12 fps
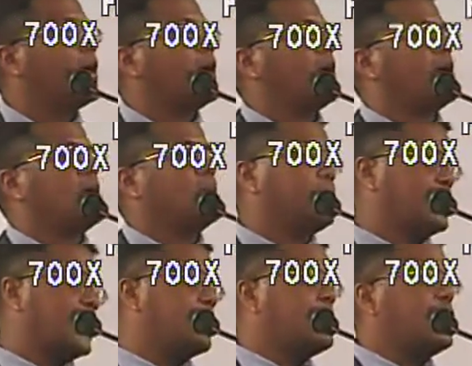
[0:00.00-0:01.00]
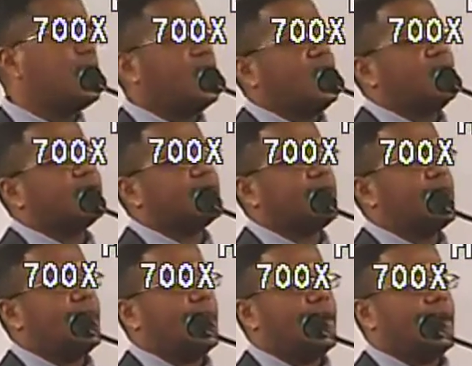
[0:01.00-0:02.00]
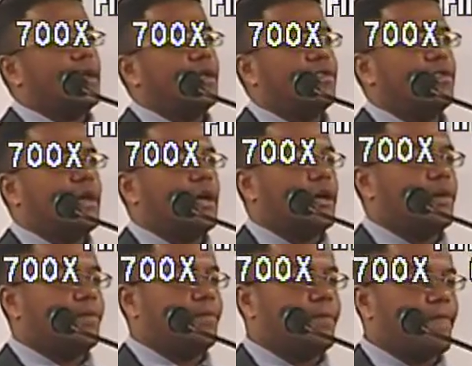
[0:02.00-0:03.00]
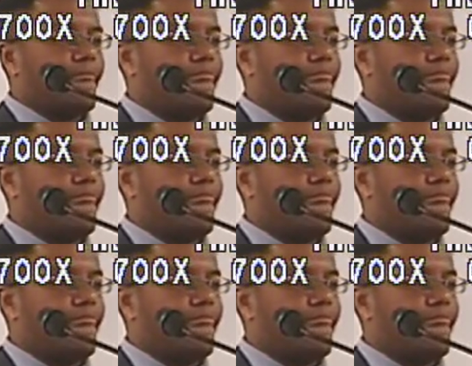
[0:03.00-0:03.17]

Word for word: um, communities um,